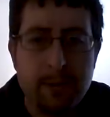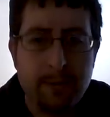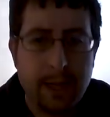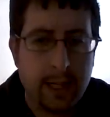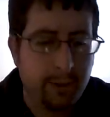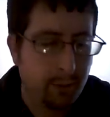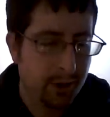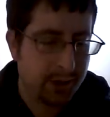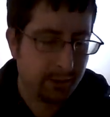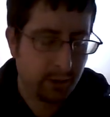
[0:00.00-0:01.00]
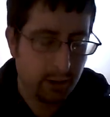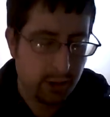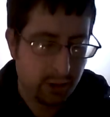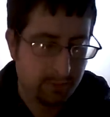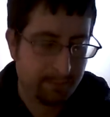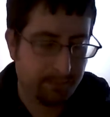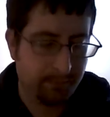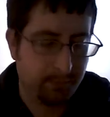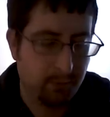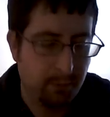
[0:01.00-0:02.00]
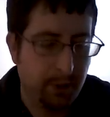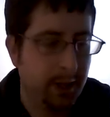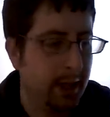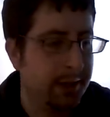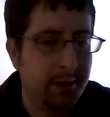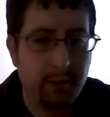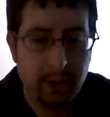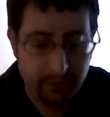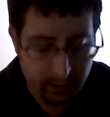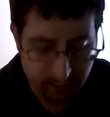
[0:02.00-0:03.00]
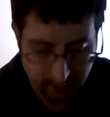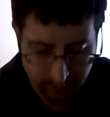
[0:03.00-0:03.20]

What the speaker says: to 5.0 condition, but I still love it.